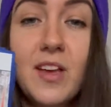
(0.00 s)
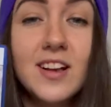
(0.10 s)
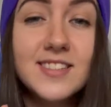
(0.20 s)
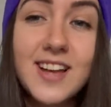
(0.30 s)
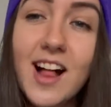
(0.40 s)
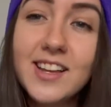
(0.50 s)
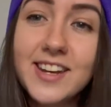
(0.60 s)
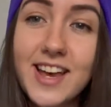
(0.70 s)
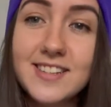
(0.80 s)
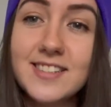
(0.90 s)
Scarlet
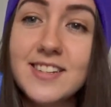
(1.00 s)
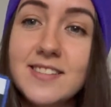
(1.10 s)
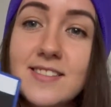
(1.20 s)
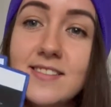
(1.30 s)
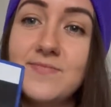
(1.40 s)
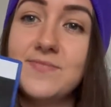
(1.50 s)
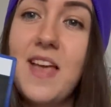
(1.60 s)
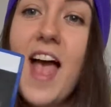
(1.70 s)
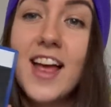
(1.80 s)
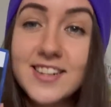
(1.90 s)
Nexus,
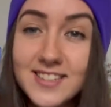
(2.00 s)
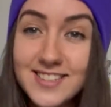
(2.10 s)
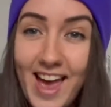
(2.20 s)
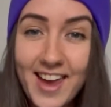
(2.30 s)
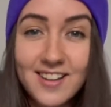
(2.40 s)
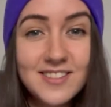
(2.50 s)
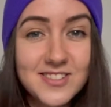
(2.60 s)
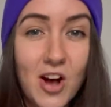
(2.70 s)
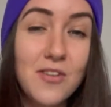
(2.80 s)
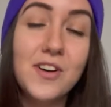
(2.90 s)
and
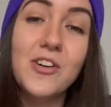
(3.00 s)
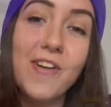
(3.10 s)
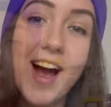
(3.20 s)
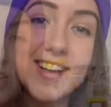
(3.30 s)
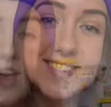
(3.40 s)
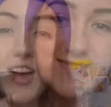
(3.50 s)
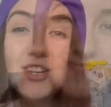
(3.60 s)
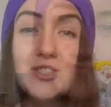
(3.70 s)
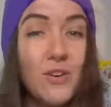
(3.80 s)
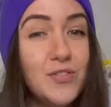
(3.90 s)
Tales of Arise.
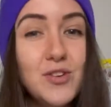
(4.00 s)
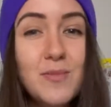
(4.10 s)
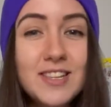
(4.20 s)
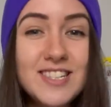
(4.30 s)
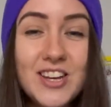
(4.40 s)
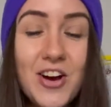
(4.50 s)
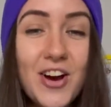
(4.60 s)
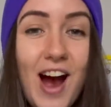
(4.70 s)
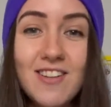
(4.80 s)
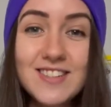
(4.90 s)
So a few months ago,
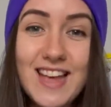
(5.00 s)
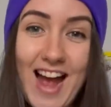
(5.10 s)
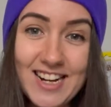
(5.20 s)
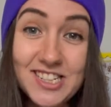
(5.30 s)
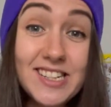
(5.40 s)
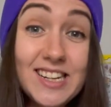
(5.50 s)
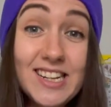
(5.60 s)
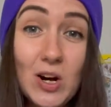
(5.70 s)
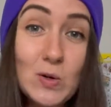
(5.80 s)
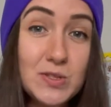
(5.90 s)
I was
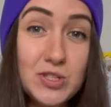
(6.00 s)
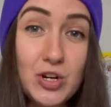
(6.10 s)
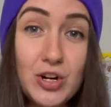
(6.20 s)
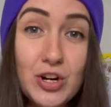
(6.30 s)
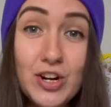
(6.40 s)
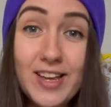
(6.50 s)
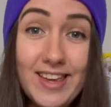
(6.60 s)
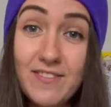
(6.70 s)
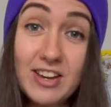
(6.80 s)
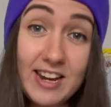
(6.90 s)
actually also
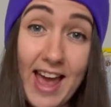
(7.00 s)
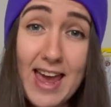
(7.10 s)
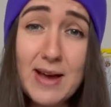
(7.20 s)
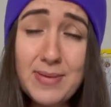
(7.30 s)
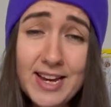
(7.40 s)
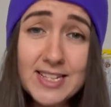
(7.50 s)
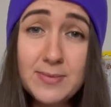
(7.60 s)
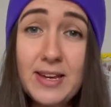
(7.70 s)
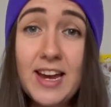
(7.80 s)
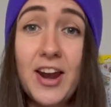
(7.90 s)
given a
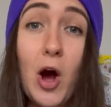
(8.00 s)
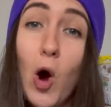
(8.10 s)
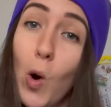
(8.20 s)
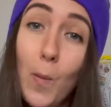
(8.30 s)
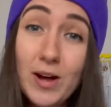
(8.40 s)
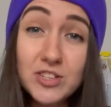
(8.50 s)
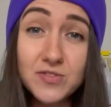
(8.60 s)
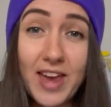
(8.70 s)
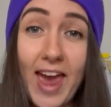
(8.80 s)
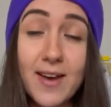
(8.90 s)
PSP and a whole
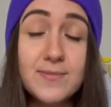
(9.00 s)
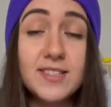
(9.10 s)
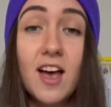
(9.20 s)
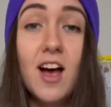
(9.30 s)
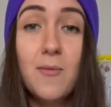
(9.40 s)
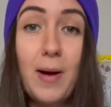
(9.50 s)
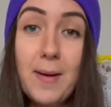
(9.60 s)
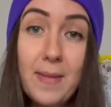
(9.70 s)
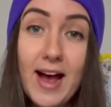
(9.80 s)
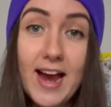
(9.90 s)
bunch of games
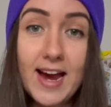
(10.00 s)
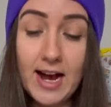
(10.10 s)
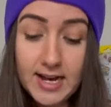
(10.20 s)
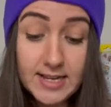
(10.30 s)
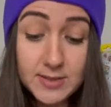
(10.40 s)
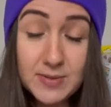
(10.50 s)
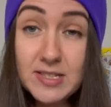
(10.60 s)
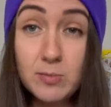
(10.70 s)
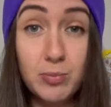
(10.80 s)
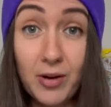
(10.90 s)
by my
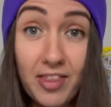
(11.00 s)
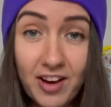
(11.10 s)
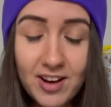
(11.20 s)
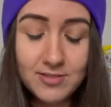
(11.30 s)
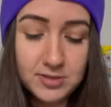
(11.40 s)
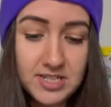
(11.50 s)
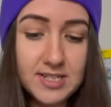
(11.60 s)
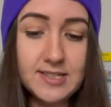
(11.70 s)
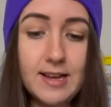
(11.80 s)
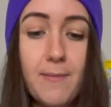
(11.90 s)
husband's brother, which
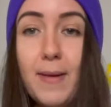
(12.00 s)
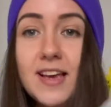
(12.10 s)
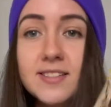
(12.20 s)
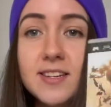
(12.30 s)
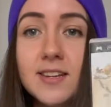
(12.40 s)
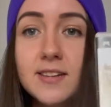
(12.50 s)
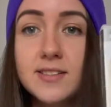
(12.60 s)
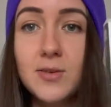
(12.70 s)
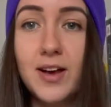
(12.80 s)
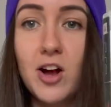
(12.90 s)
is amazing.
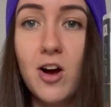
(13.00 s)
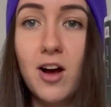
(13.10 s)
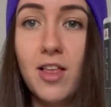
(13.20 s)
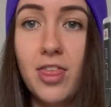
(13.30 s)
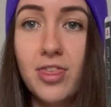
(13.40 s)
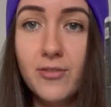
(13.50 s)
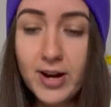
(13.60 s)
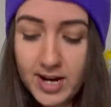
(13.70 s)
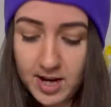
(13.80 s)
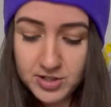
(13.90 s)
So I got
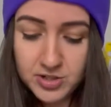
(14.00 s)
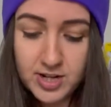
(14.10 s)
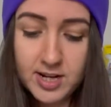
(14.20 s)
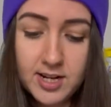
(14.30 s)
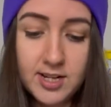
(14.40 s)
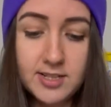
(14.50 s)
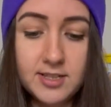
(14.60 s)
300